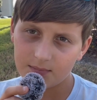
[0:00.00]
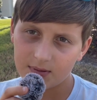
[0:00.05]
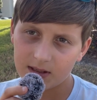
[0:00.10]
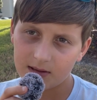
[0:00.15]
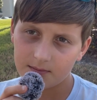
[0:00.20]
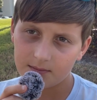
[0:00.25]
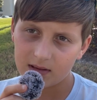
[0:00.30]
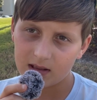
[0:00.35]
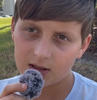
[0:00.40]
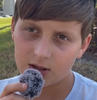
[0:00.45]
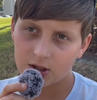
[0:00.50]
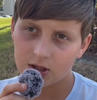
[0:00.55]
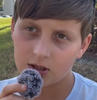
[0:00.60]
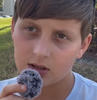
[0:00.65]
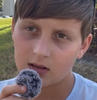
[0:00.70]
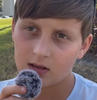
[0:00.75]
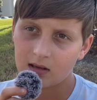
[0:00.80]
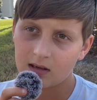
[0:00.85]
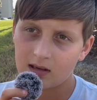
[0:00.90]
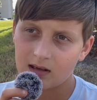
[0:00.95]
Pete Beach
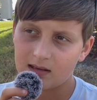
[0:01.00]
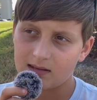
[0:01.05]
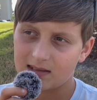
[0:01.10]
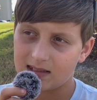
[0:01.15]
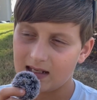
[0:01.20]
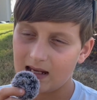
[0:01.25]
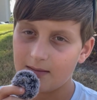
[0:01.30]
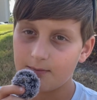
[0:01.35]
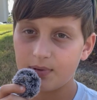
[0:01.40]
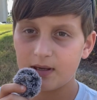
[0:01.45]
and St.